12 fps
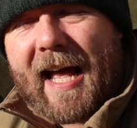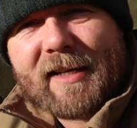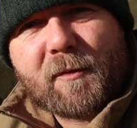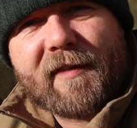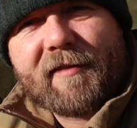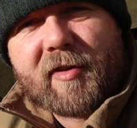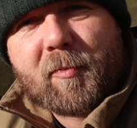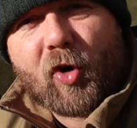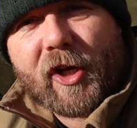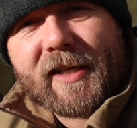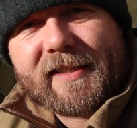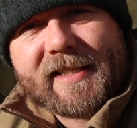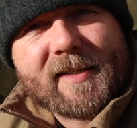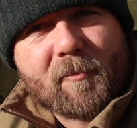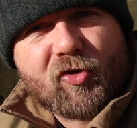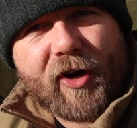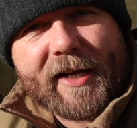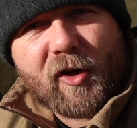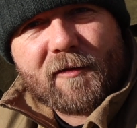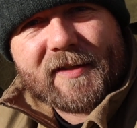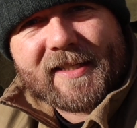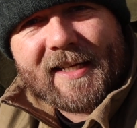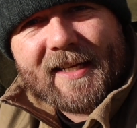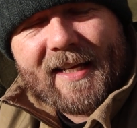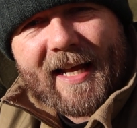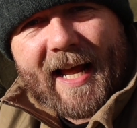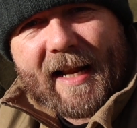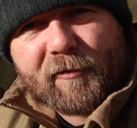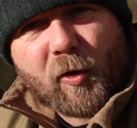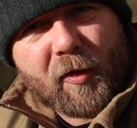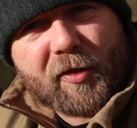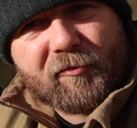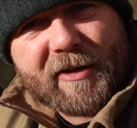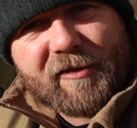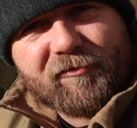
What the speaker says: As with every product, there's some trade-offs, and I've got 3